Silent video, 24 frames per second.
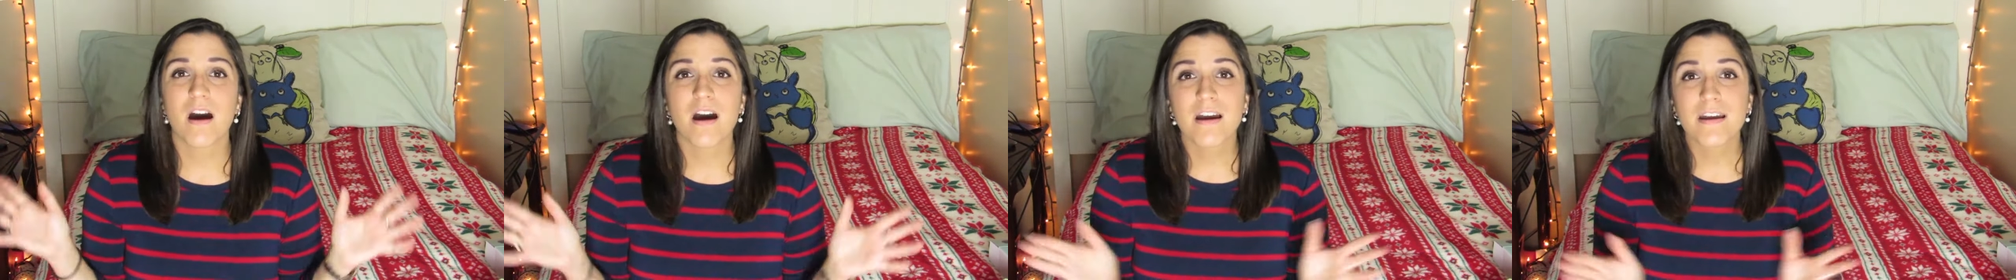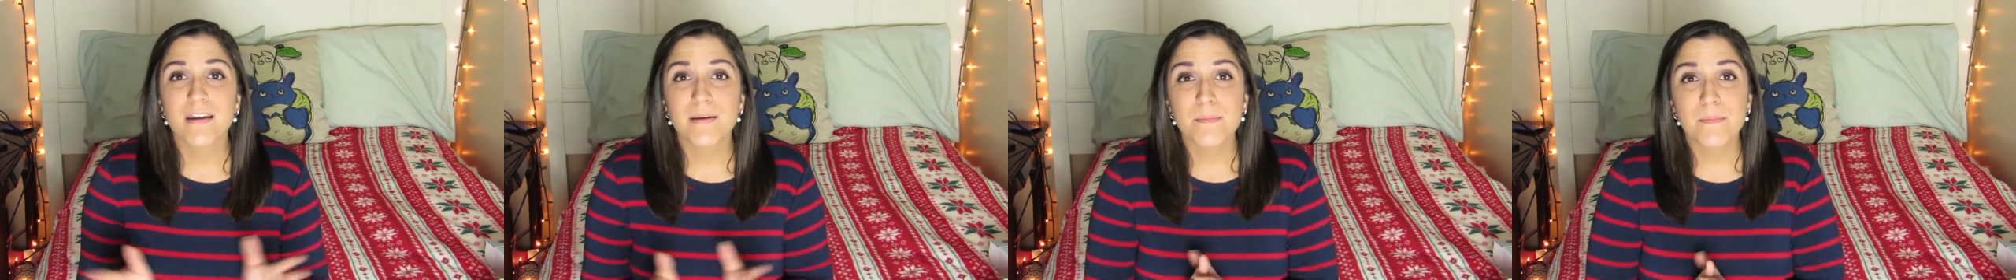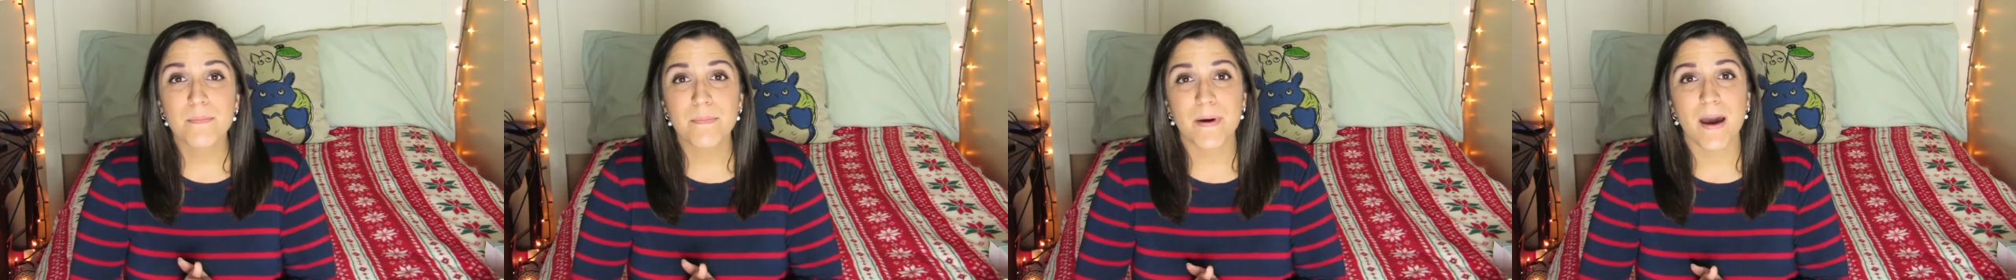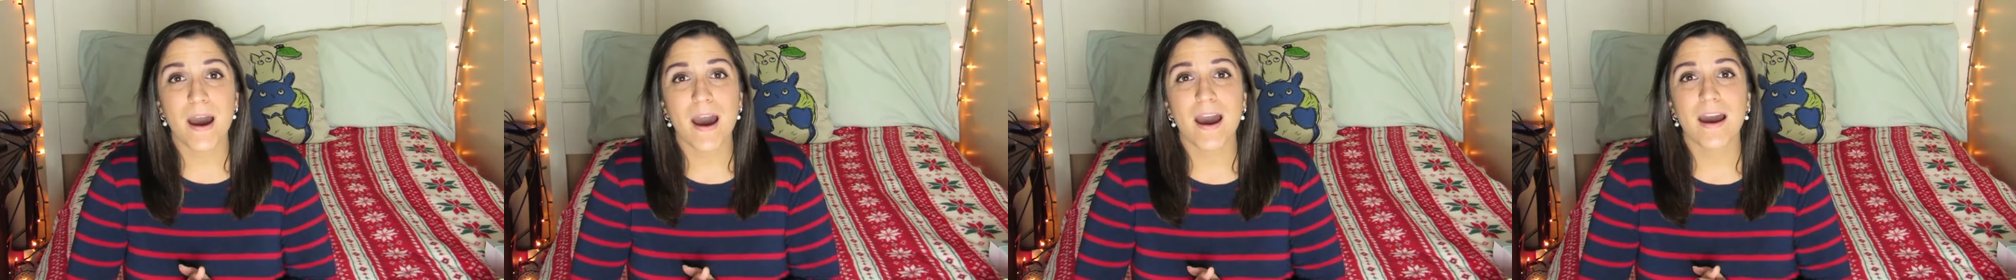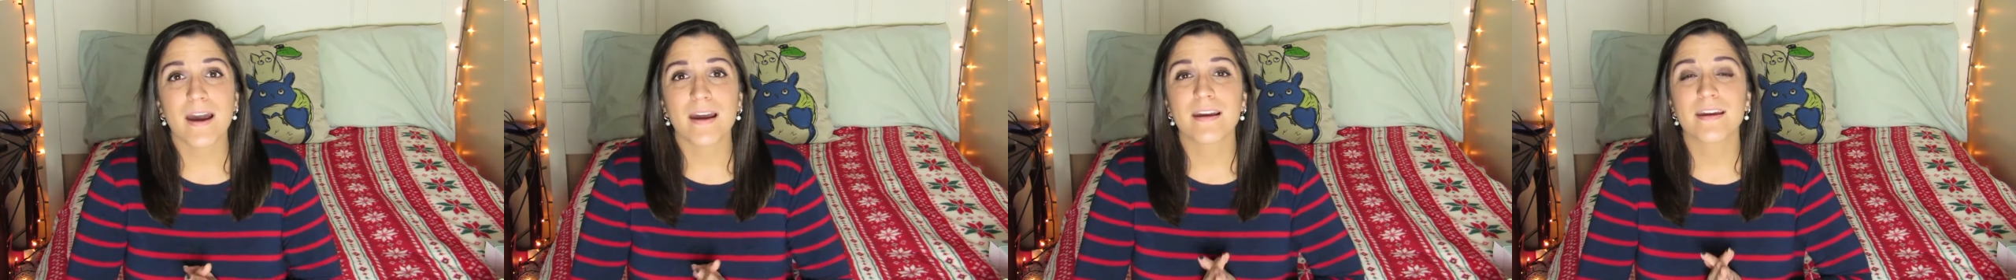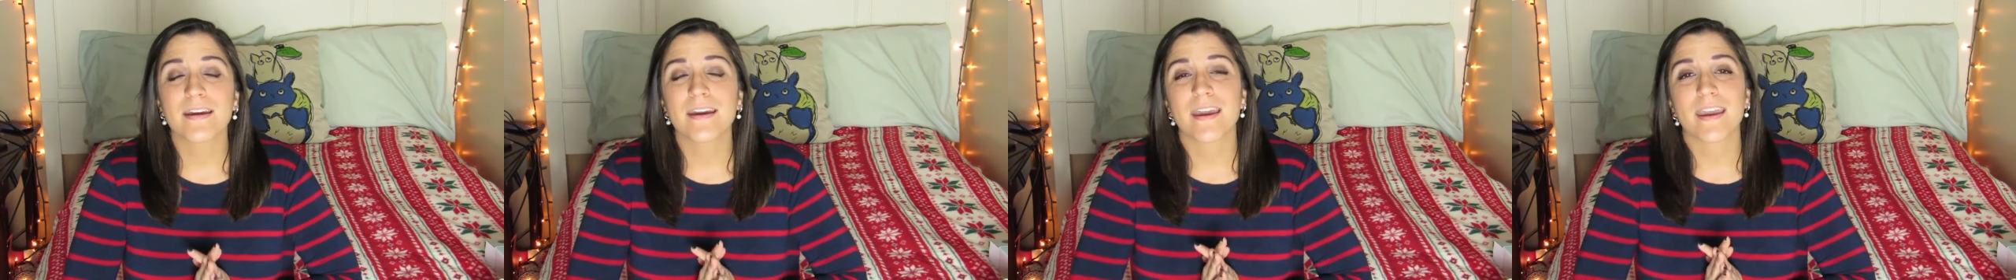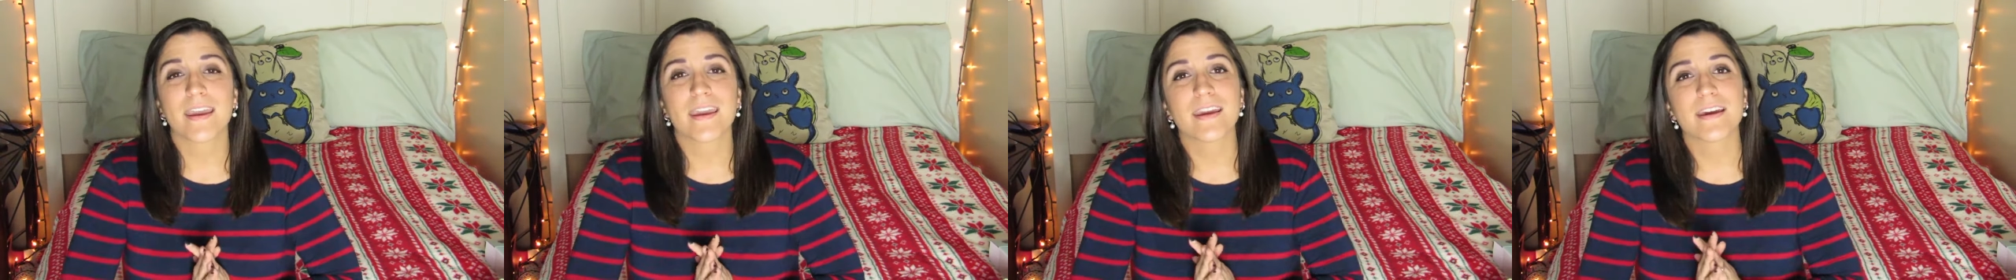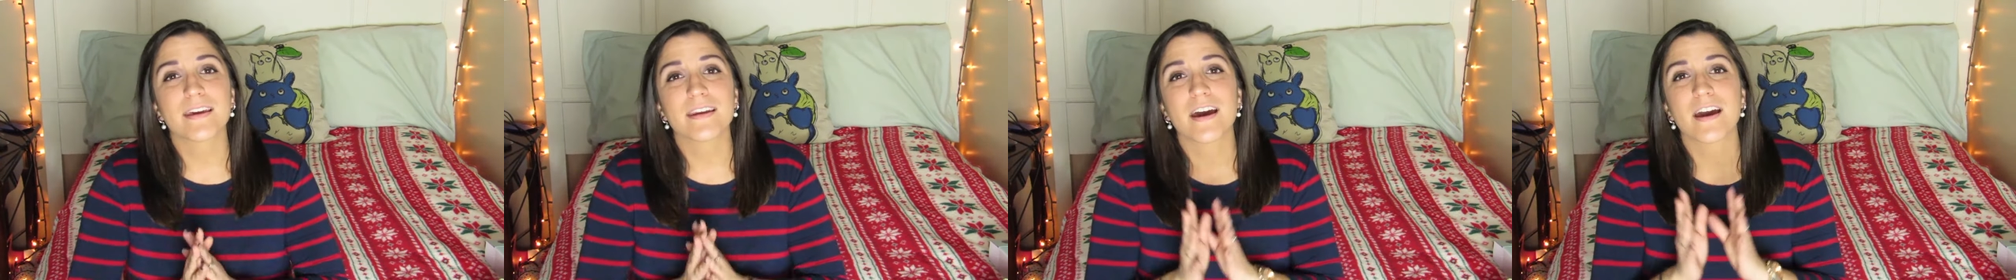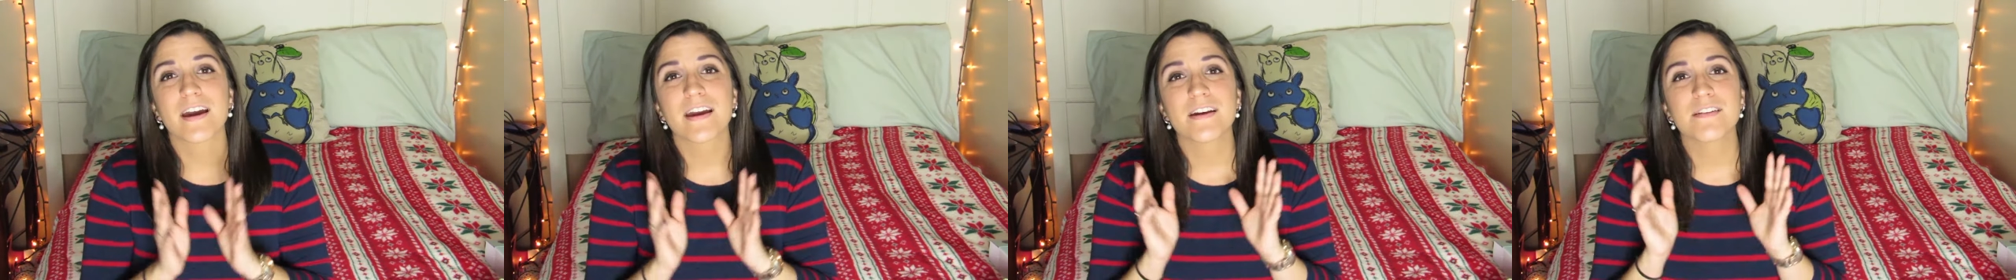I'm back
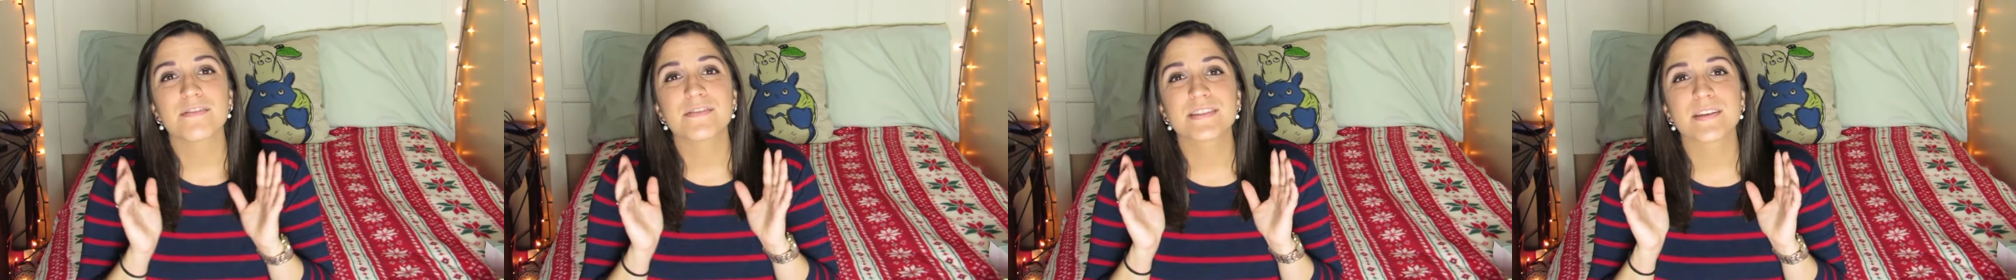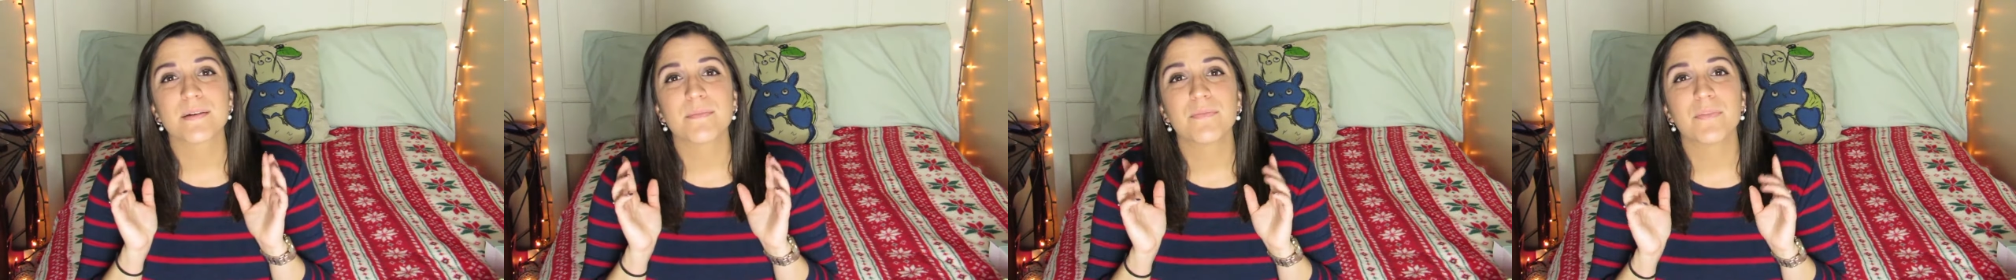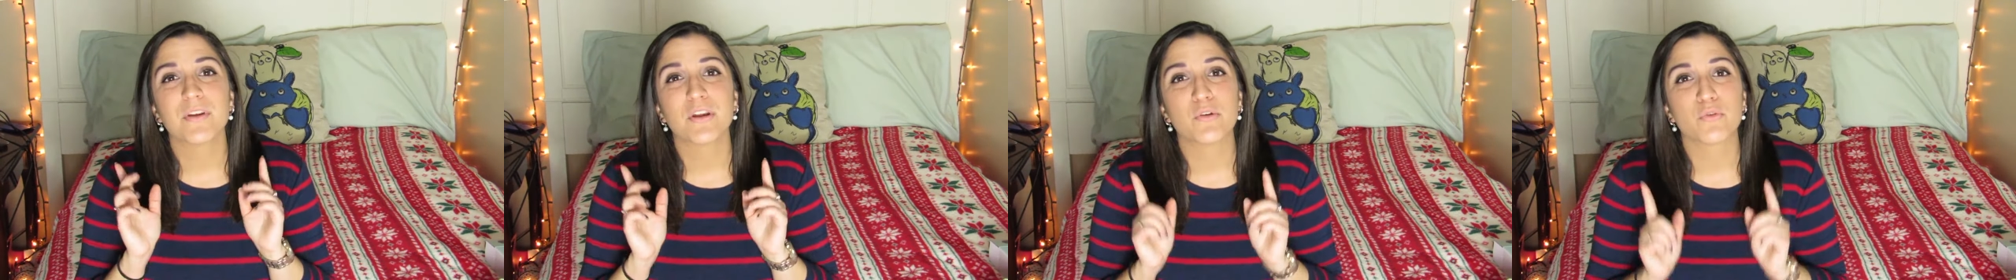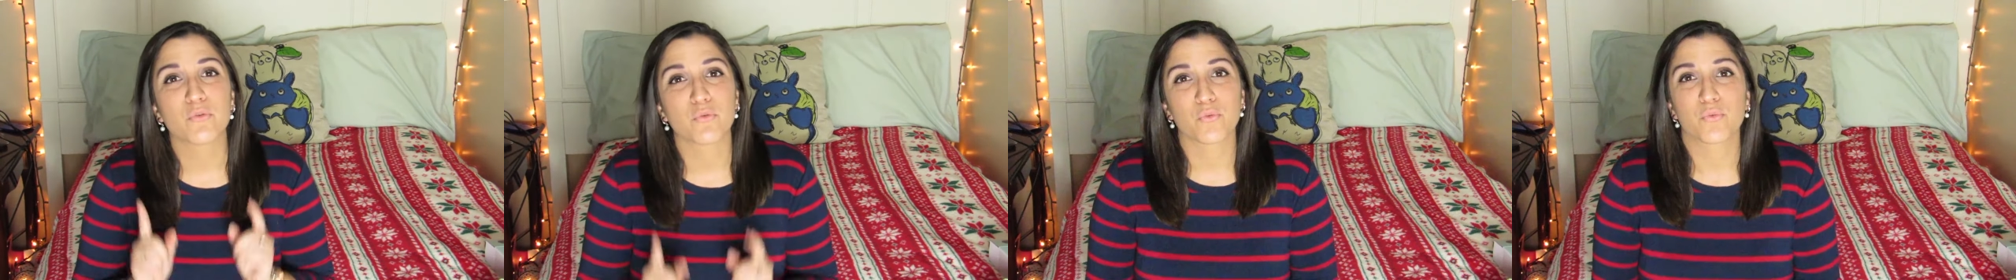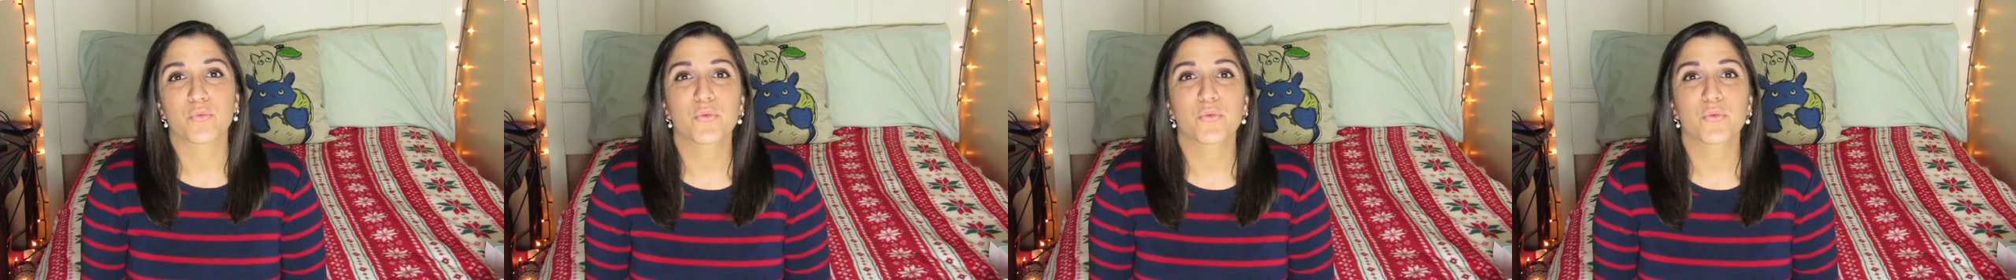and I have something